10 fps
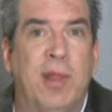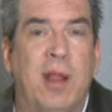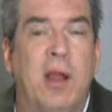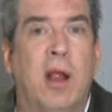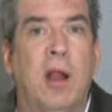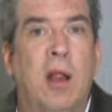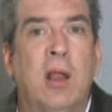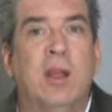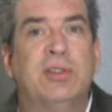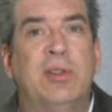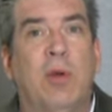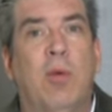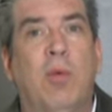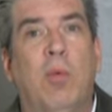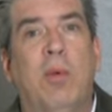that car.
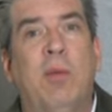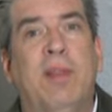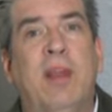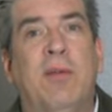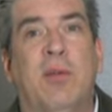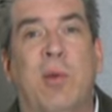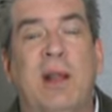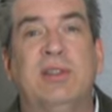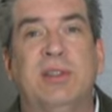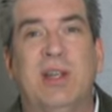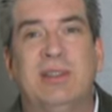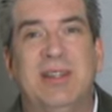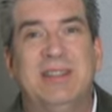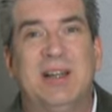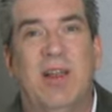So when we think of direct
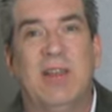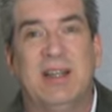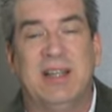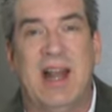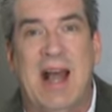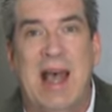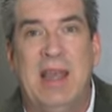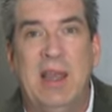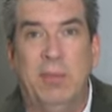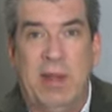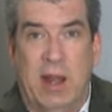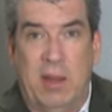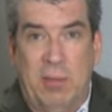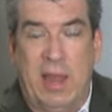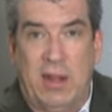suggestion, these are the things that I am
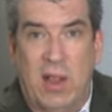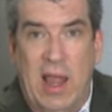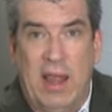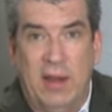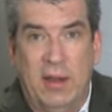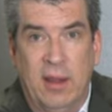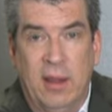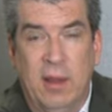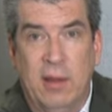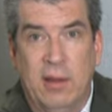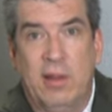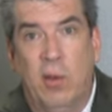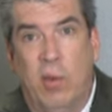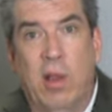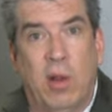telling my client that they
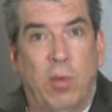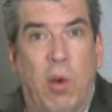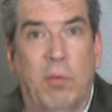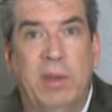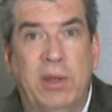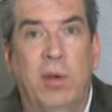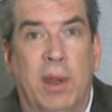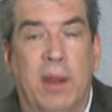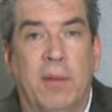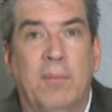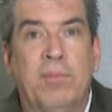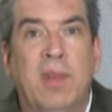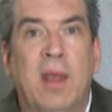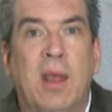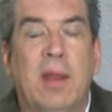will or won't be doing.
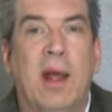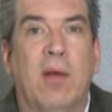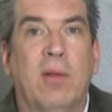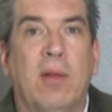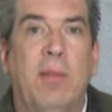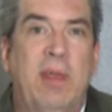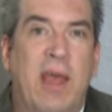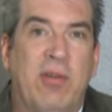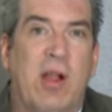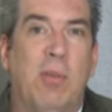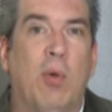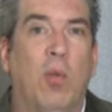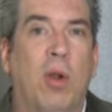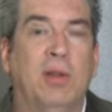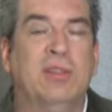Now, let me have a couple
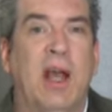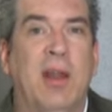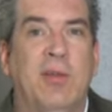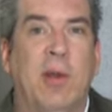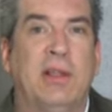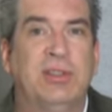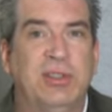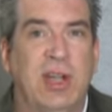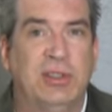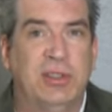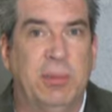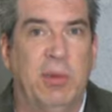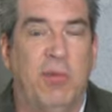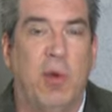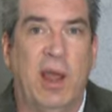words on direct suggestion
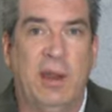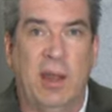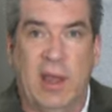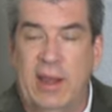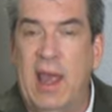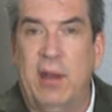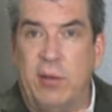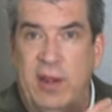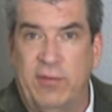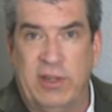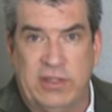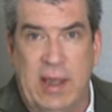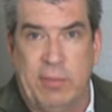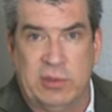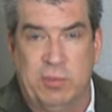before I, again, give
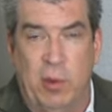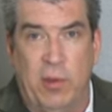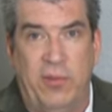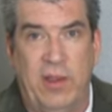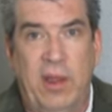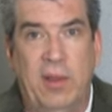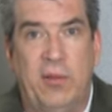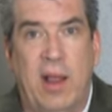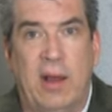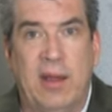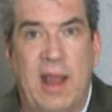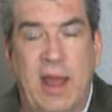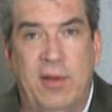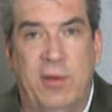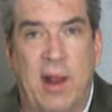examples both of indirect
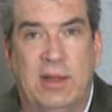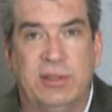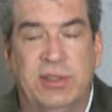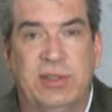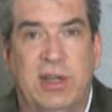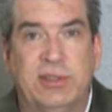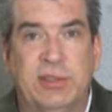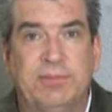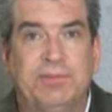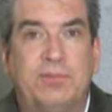and direct suggestion.